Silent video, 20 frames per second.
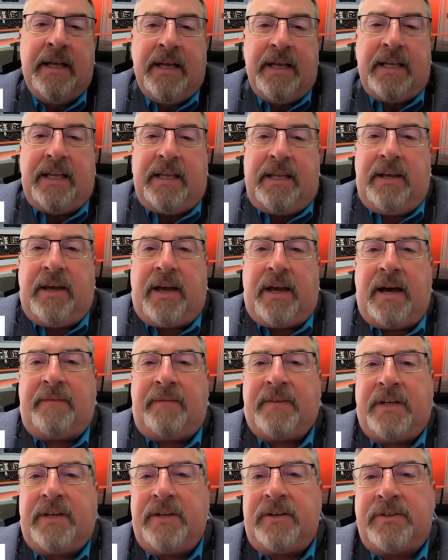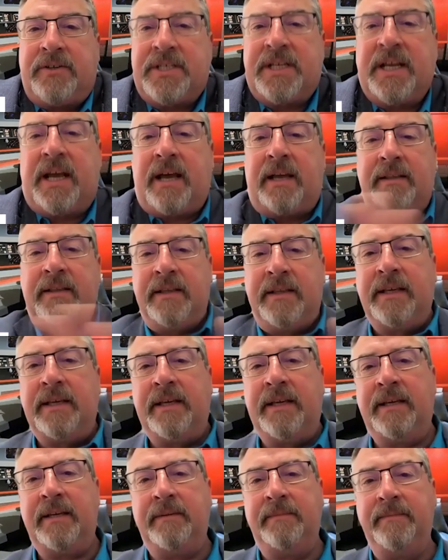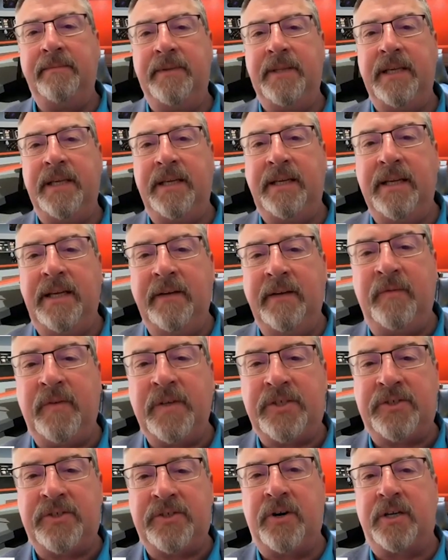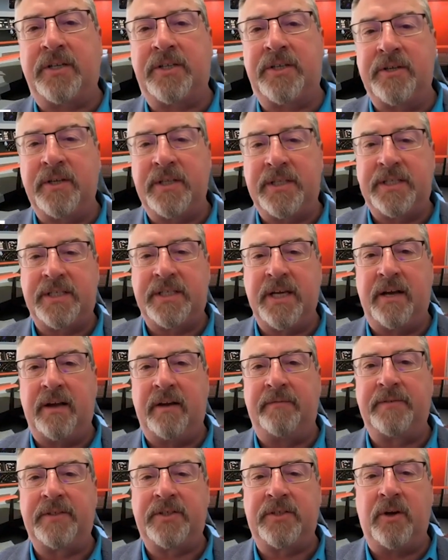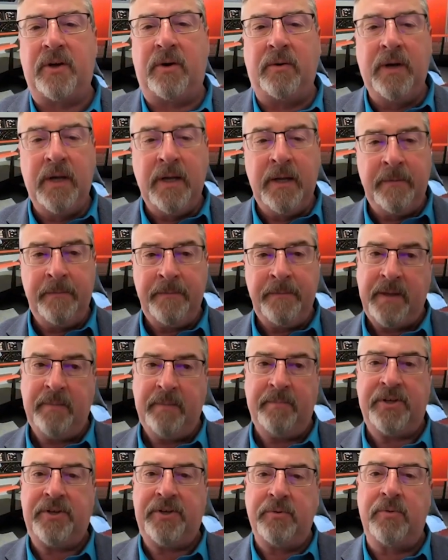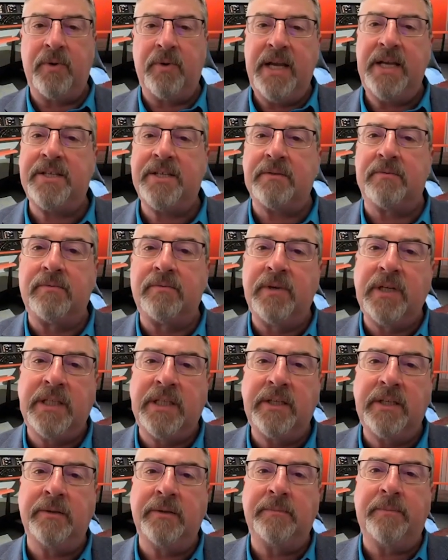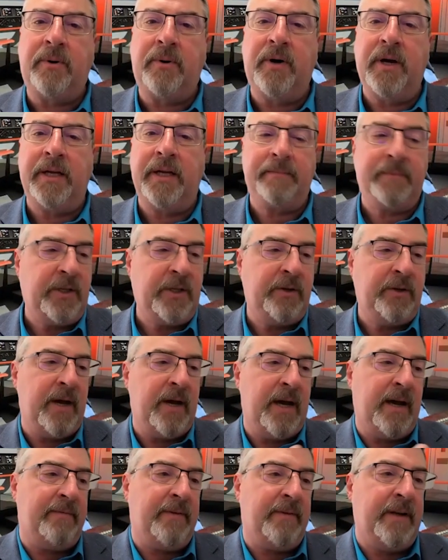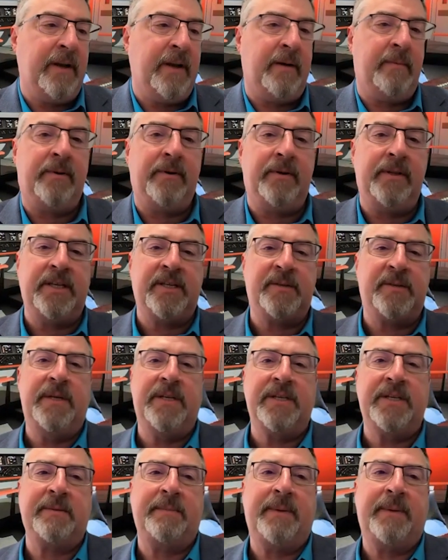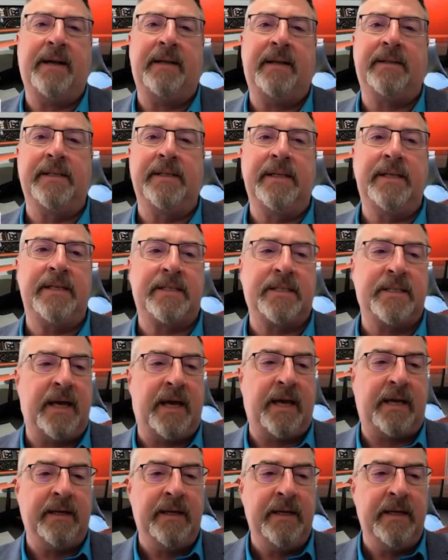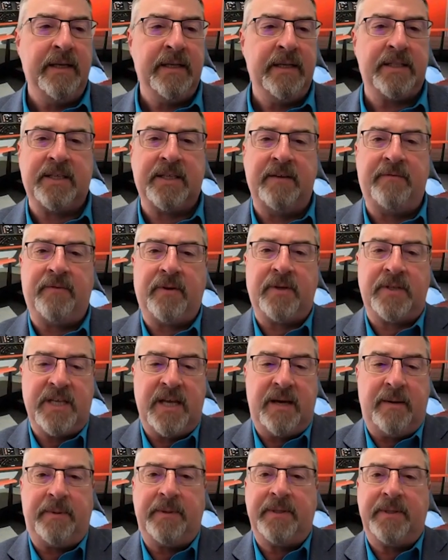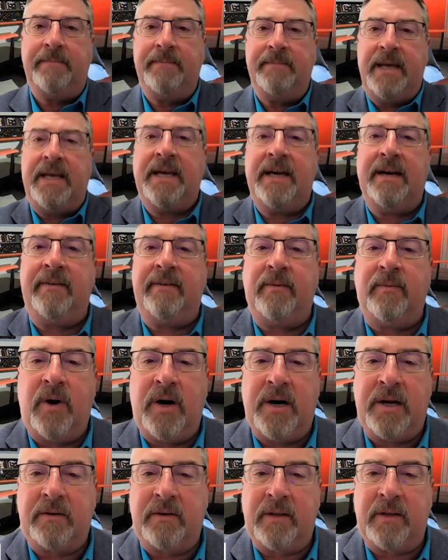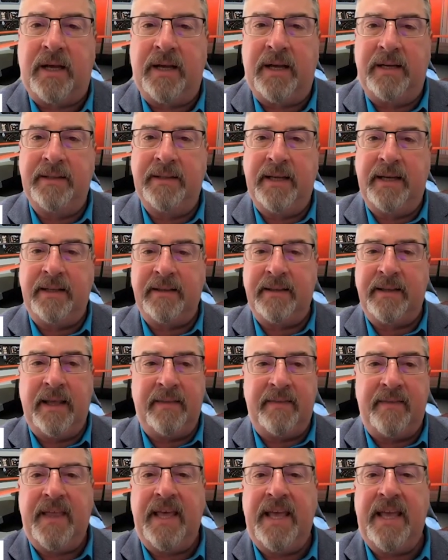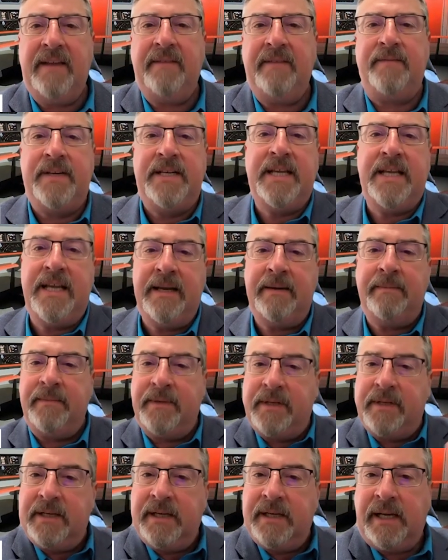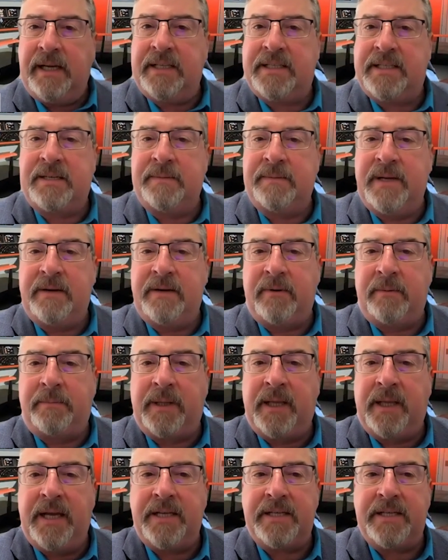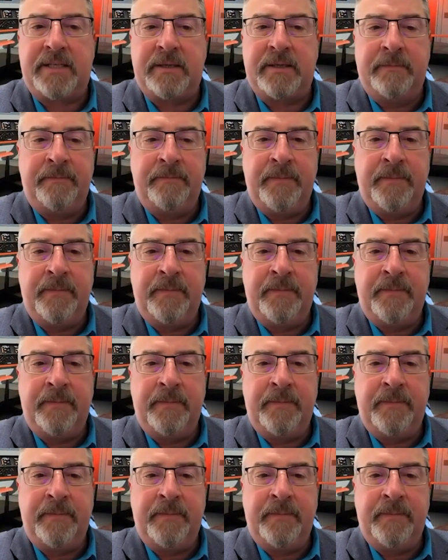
you have to understand the the infrastructure itself. So, but you raise a really good point. You have a number of these municipalities that, say, for example, they may have a water line that that they've deemed needs to be replaced.